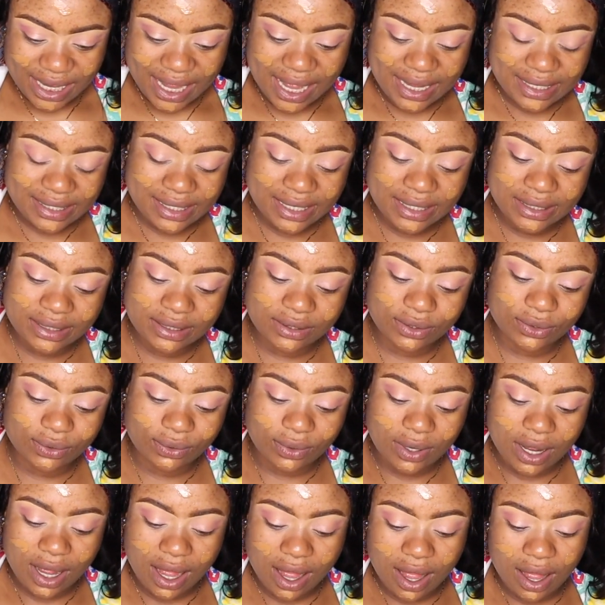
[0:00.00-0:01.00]
I sent it
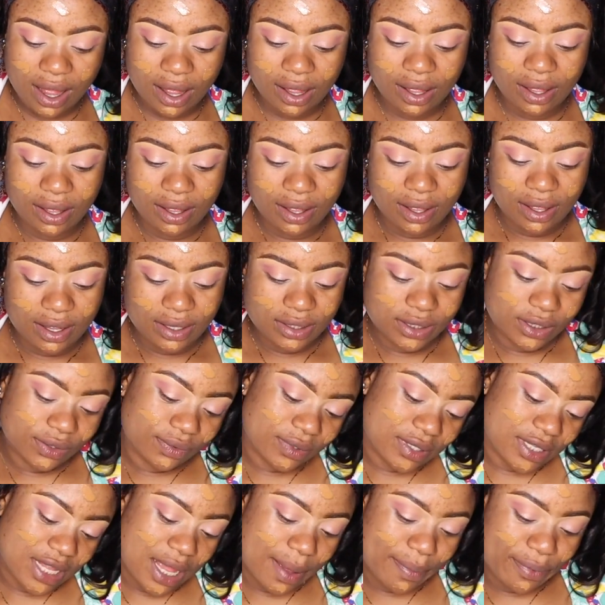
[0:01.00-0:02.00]
to her. She
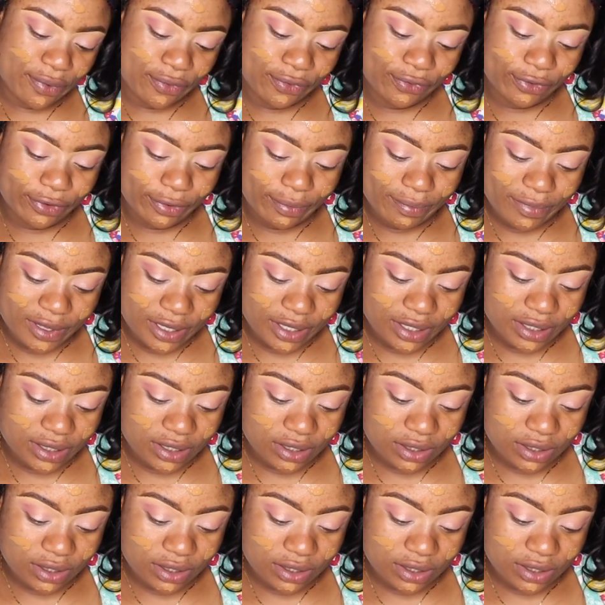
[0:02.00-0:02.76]
was happy for me.